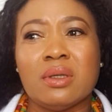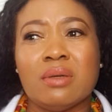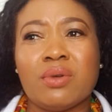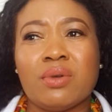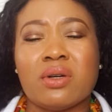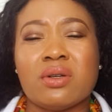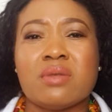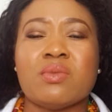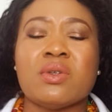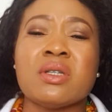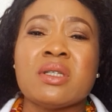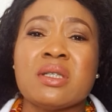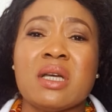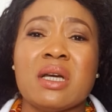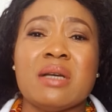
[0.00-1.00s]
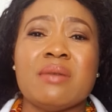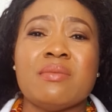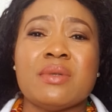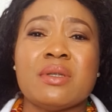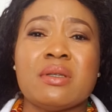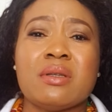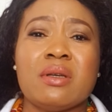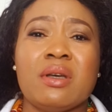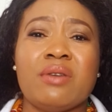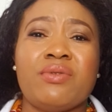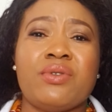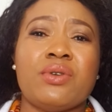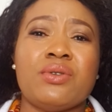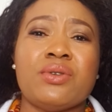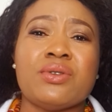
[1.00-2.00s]
Because most times, if
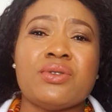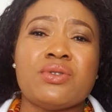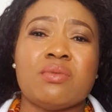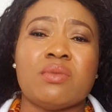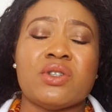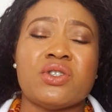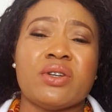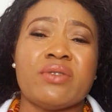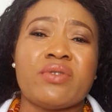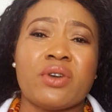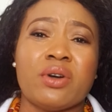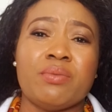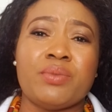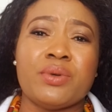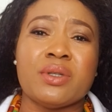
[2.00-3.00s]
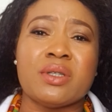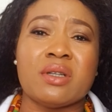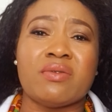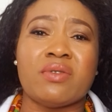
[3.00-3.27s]
you use too much of computer,